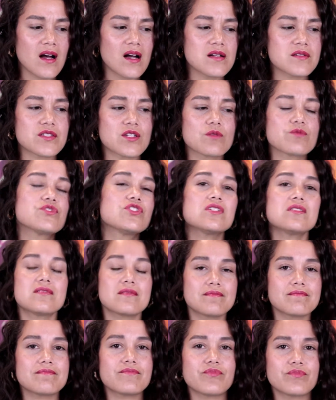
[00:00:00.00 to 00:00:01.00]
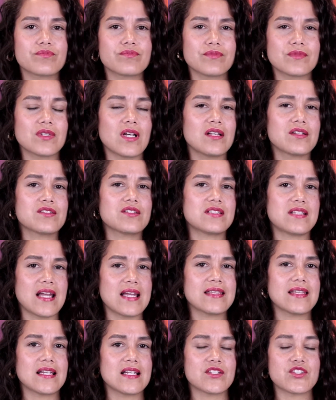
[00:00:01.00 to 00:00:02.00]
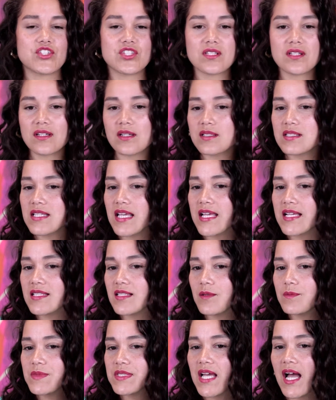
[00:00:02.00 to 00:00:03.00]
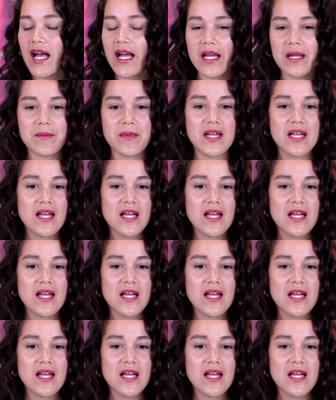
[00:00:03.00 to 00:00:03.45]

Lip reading: So just understand that it's just going to take some time